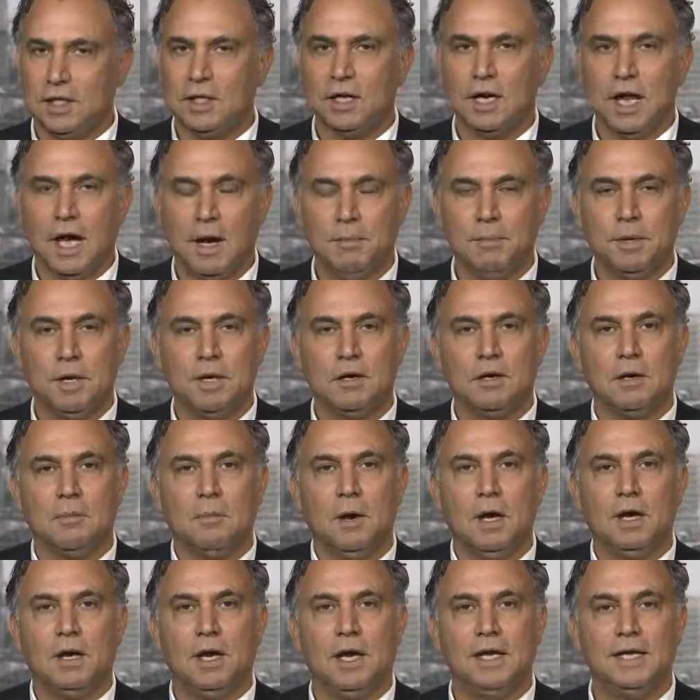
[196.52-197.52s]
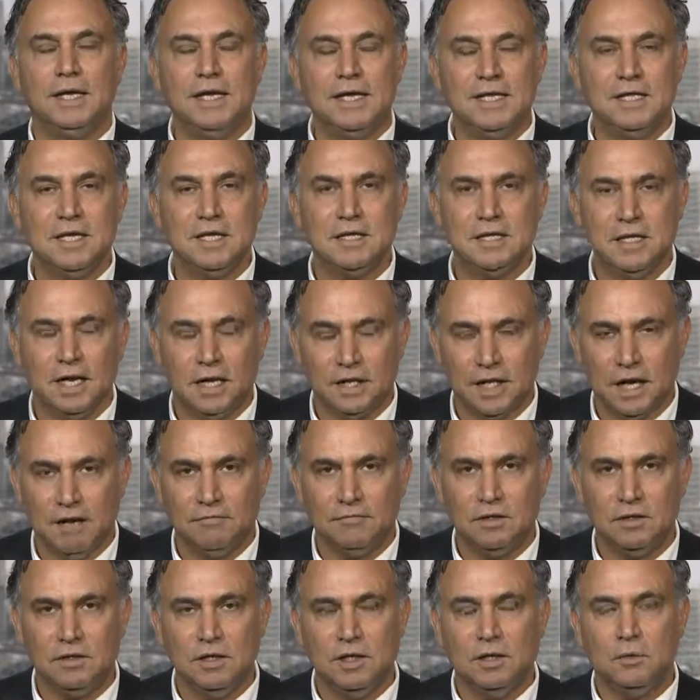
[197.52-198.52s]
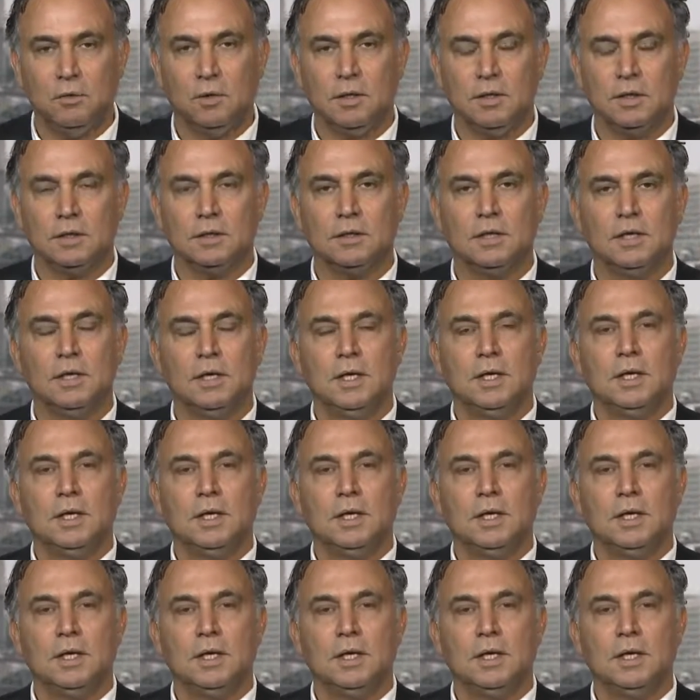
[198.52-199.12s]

it didn't happen in Ramallah and he did not have to deal with it.